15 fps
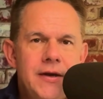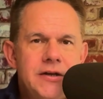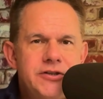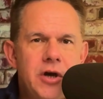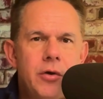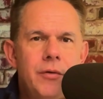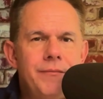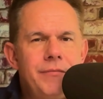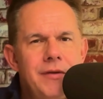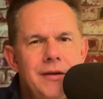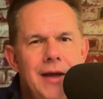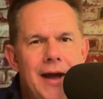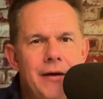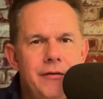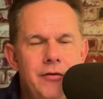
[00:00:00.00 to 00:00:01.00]
So
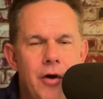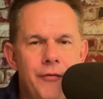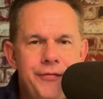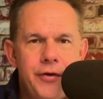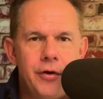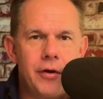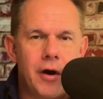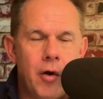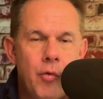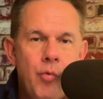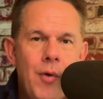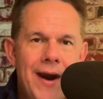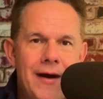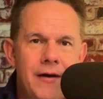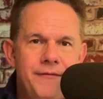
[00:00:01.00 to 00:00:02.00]
I don't know if you're
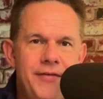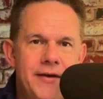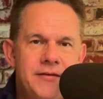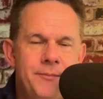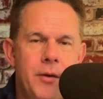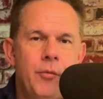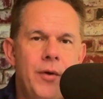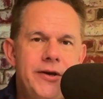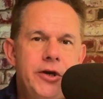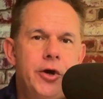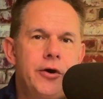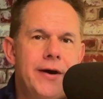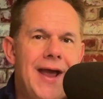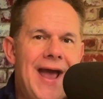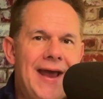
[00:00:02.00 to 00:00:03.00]
aware of this, but when
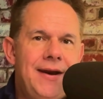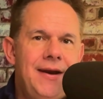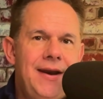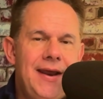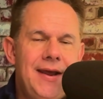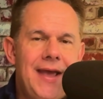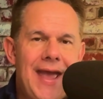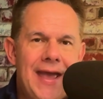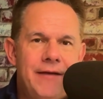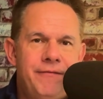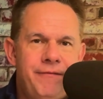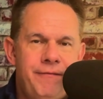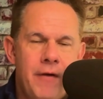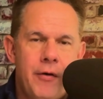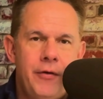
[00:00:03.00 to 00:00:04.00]
you're editing a
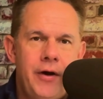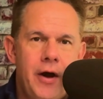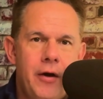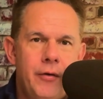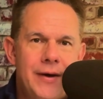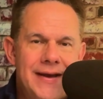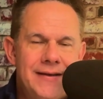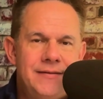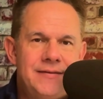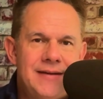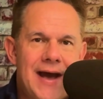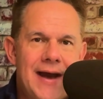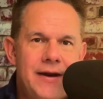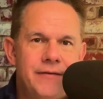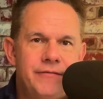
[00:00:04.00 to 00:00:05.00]
photo
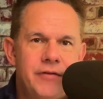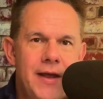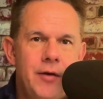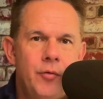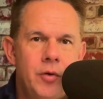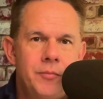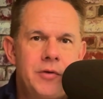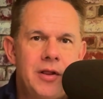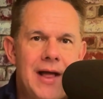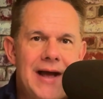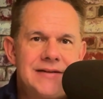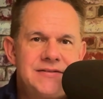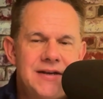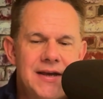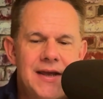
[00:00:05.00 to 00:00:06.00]
inside of Lightroom
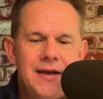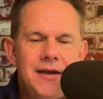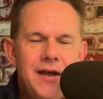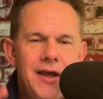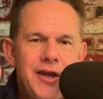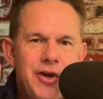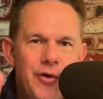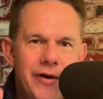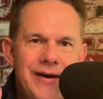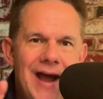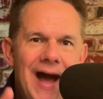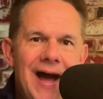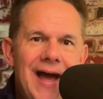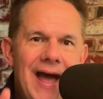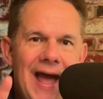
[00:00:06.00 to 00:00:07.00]
Classic, you're
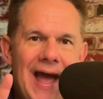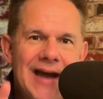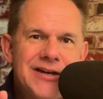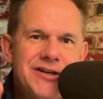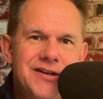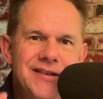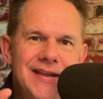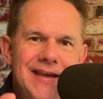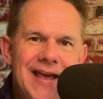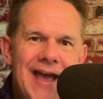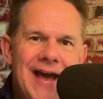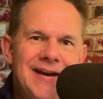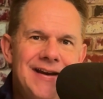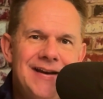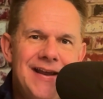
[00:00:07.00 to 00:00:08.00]
not actually
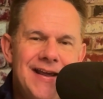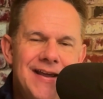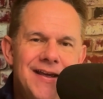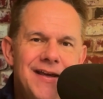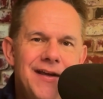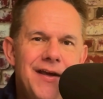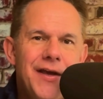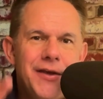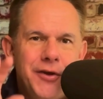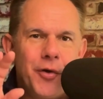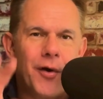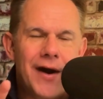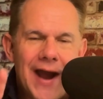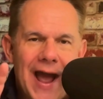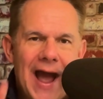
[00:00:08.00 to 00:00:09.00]
editing
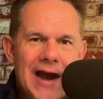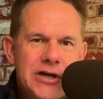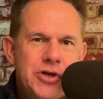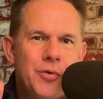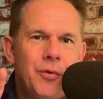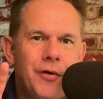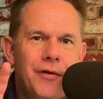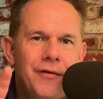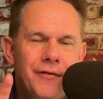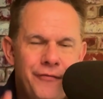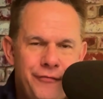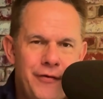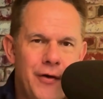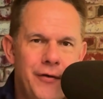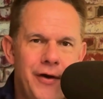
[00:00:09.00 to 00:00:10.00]
your actual
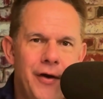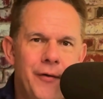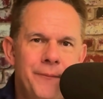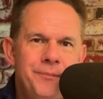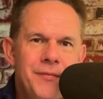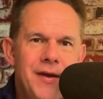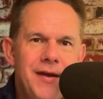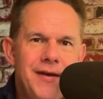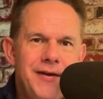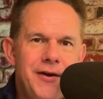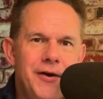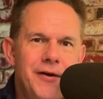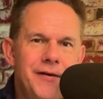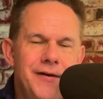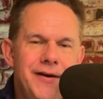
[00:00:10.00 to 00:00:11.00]
photo.
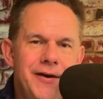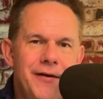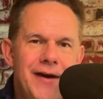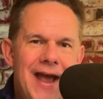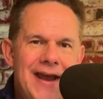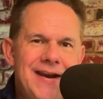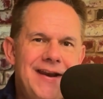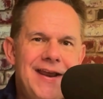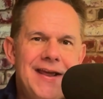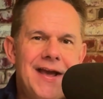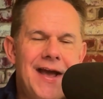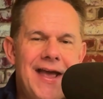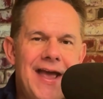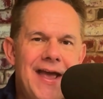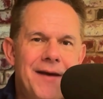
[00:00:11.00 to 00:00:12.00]
You're editing
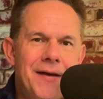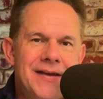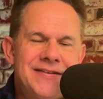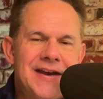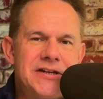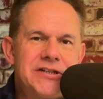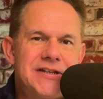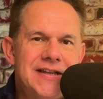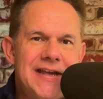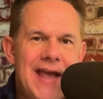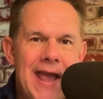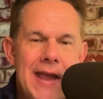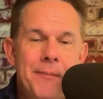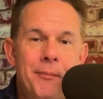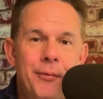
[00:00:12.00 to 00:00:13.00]
essentially
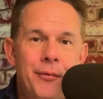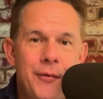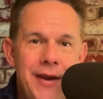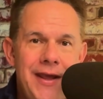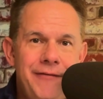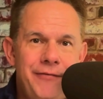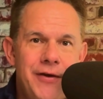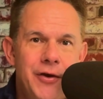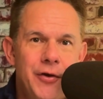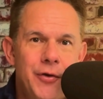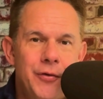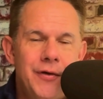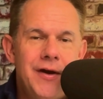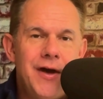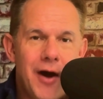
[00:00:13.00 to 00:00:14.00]
a
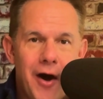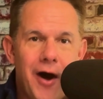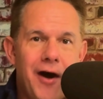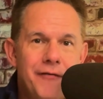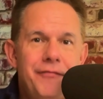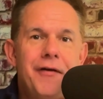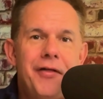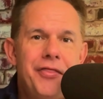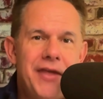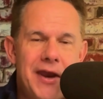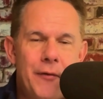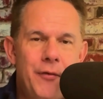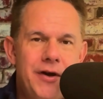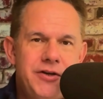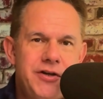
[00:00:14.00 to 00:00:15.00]
preview of the
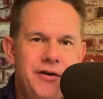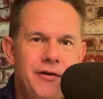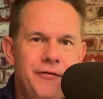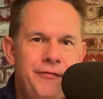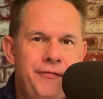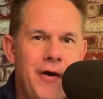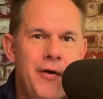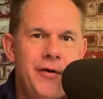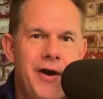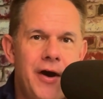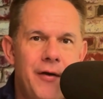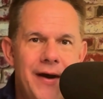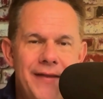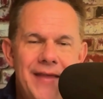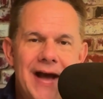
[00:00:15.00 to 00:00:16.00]
original
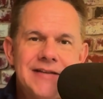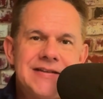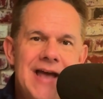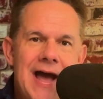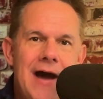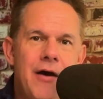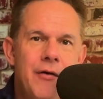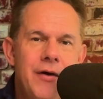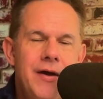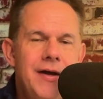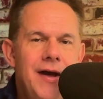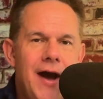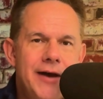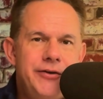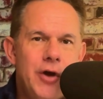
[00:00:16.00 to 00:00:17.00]
photo. And that's how
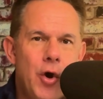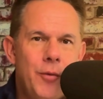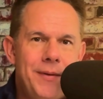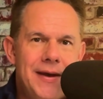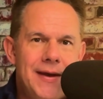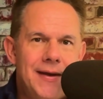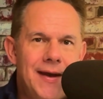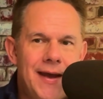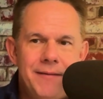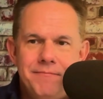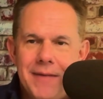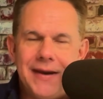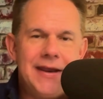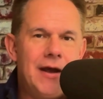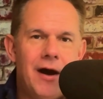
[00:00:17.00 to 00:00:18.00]
Adobe and
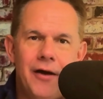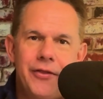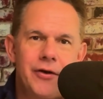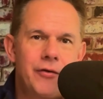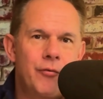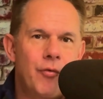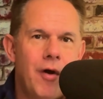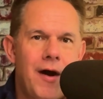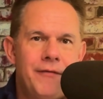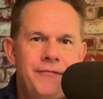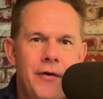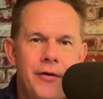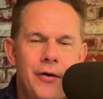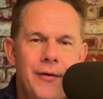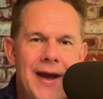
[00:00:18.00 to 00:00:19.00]
many other raw
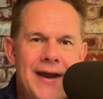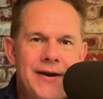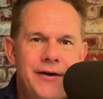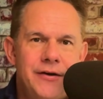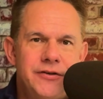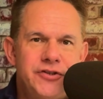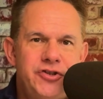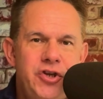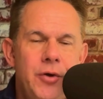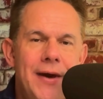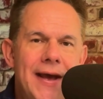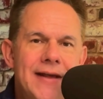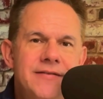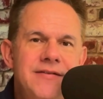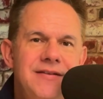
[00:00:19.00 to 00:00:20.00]
photo editors do
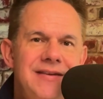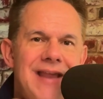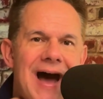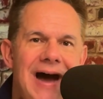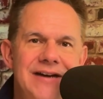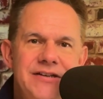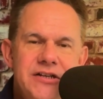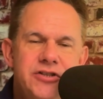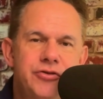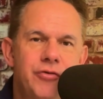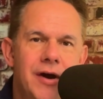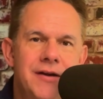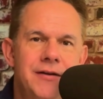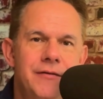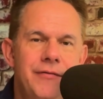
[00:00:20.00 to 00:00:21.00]
it. It's
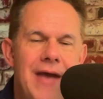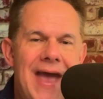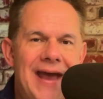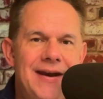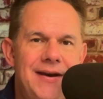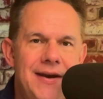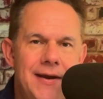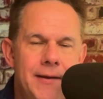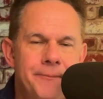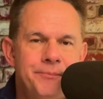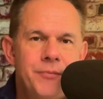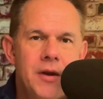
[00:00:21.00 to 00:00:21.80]
non-destructive editing,